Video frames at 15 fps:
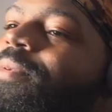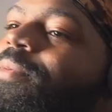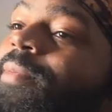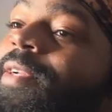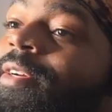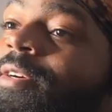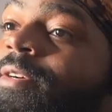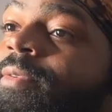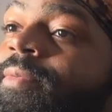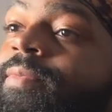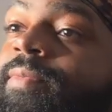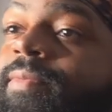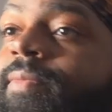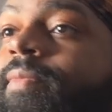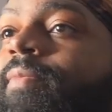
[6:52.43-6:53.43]
But
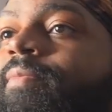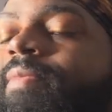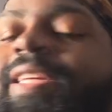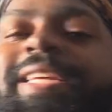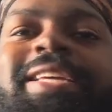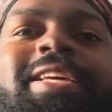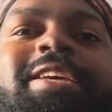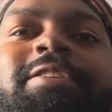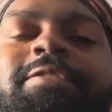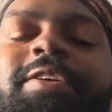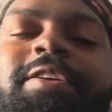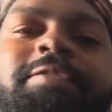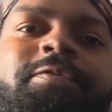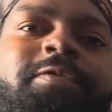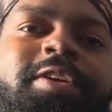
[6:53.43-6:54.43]

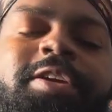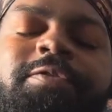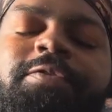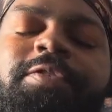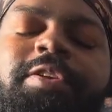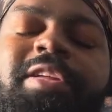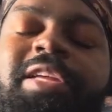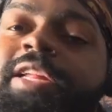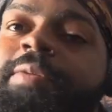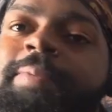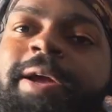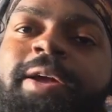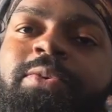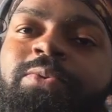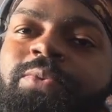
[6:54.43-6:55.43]
if
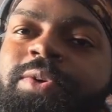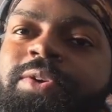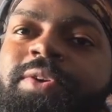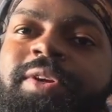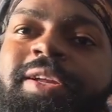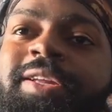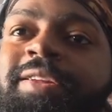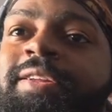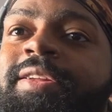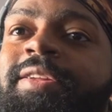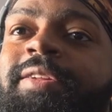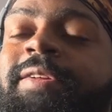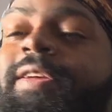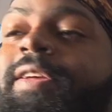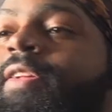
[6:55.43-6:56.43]
anybody was wondering,
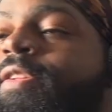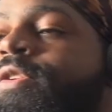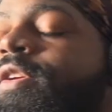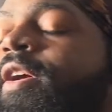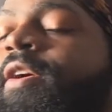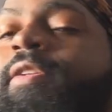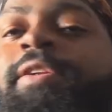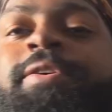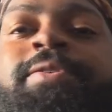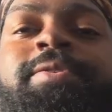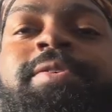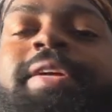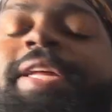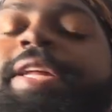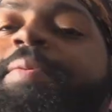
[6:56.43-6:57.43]
and y'all
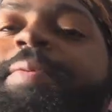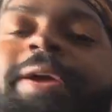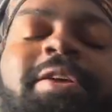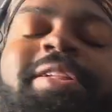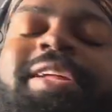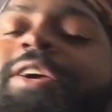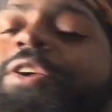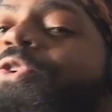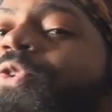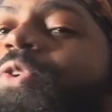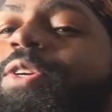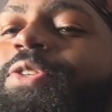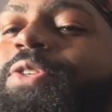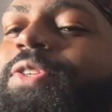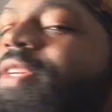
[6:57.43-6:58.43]
know, anybody was like, oh
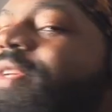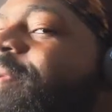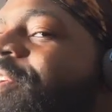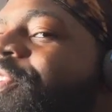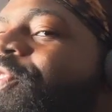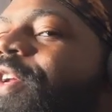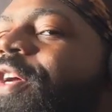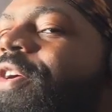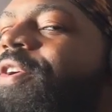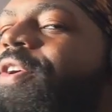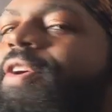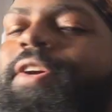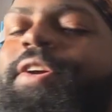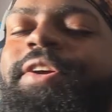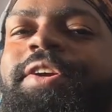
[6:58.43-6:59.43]
Chris, you seem like you're not,
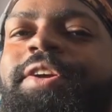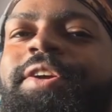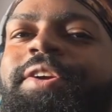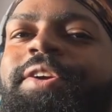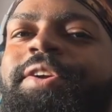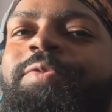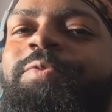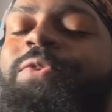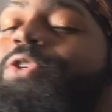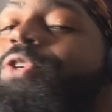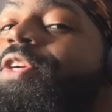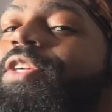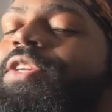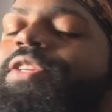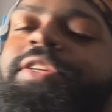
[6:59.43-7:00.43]
what's your,
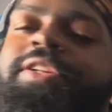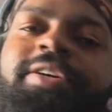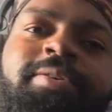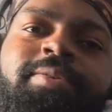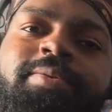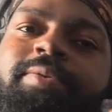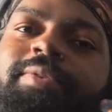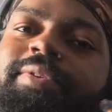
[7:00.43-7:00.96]
you know.